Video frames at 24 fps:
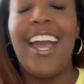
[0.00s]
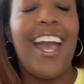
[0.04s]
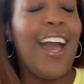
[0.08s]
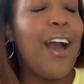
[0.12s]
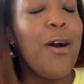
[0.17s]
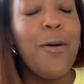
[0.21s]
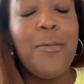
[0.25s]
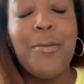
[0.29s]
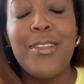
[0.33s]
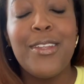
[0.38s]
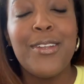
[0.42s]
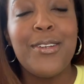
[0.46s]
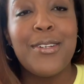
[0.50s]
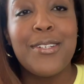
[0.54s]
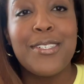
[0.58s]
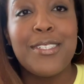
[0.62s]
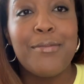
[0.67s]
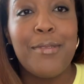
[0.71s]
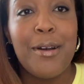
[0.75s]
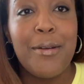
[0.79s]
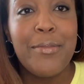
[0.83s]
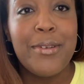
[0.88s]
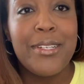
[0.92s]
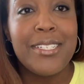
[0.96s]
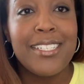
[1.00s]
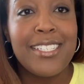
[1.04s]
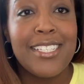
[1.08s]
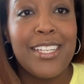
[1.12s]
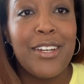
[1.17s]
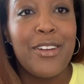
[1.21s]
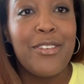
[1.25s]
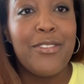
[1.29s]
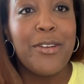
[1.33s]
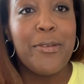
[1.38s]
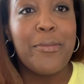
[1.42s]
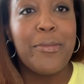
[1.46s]
opened the doors of my business in
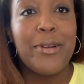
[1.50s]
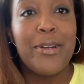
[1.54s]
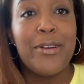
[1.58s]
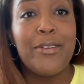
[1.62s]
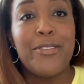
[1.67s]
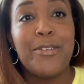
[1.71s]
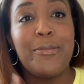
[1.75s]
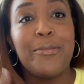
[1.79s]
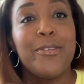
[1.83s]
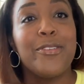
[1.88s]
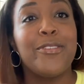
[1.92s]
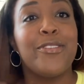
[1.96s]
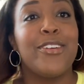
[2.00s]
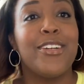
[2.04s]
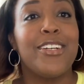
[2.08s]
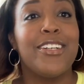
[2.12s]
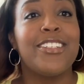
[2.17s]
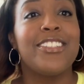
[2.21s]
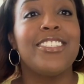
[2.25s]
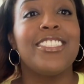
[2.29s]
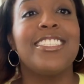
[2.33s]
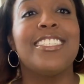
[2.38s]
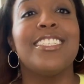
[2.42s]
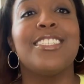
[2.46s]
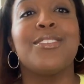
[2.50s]
November. November 1st